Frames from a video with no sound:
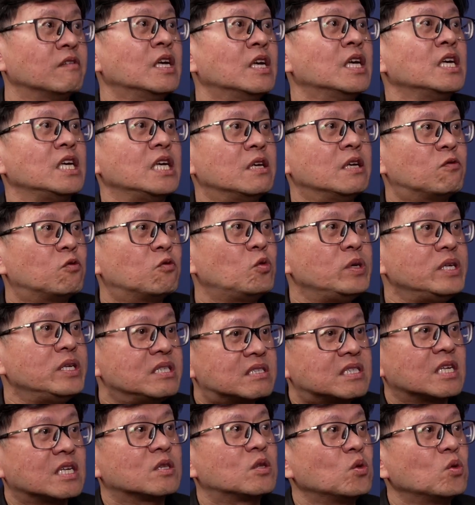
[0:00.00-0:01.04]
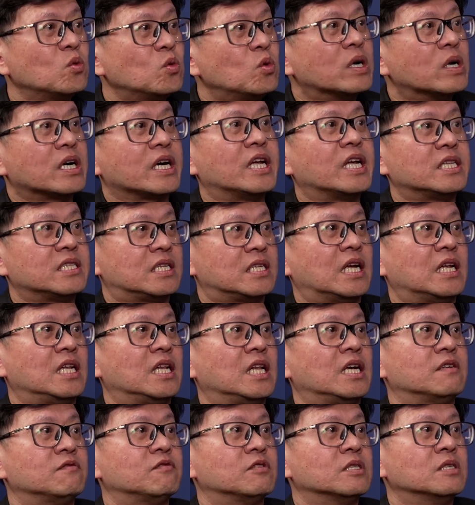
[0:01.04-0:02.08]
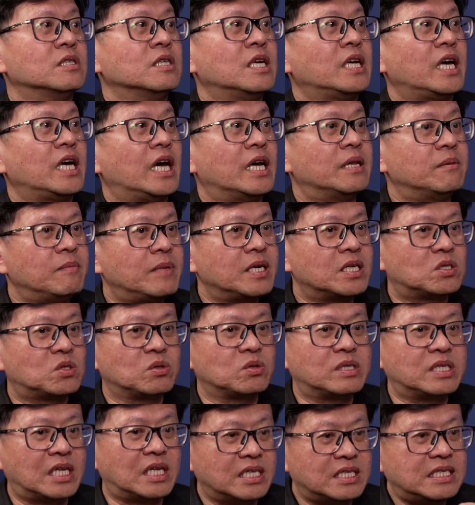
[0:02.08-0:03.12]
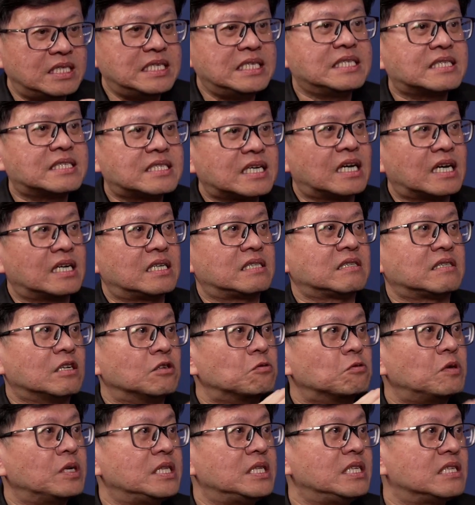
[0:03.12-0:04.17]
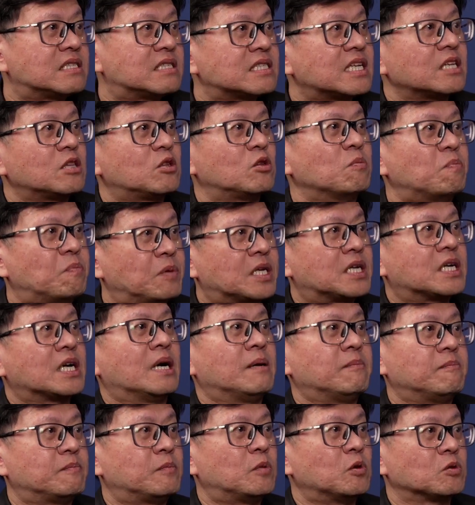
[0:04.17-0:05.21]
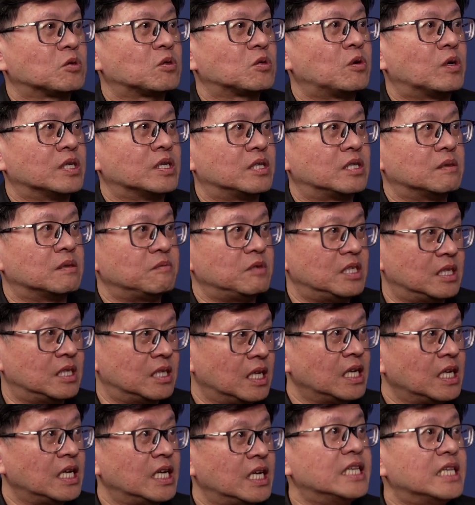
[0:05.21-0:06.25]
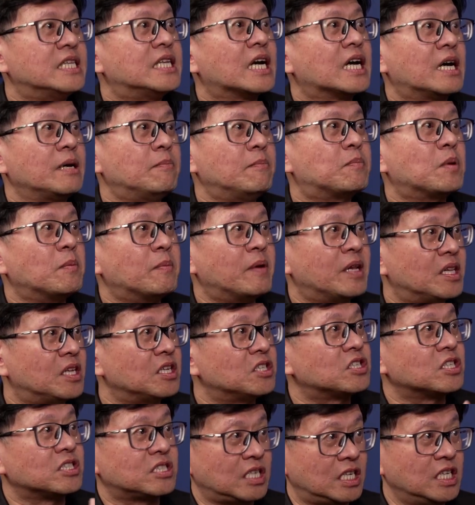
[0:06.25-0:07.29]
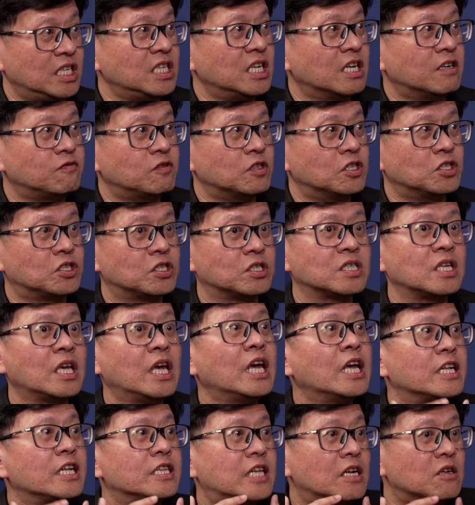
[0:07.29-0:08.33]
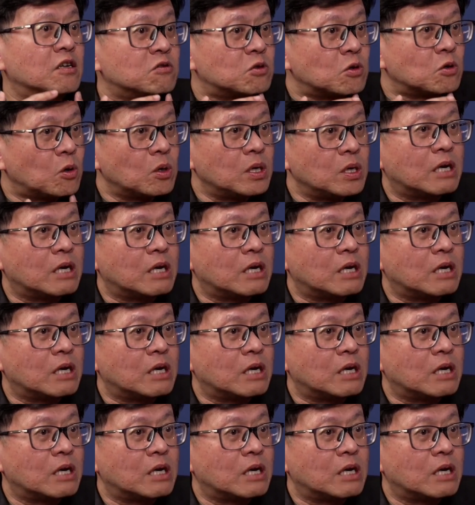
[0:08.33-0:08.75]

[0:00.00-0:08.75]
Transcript: If we start to work at that level and make sure that these guys already start to become post-quantum in their implementations, in their versions, that rollout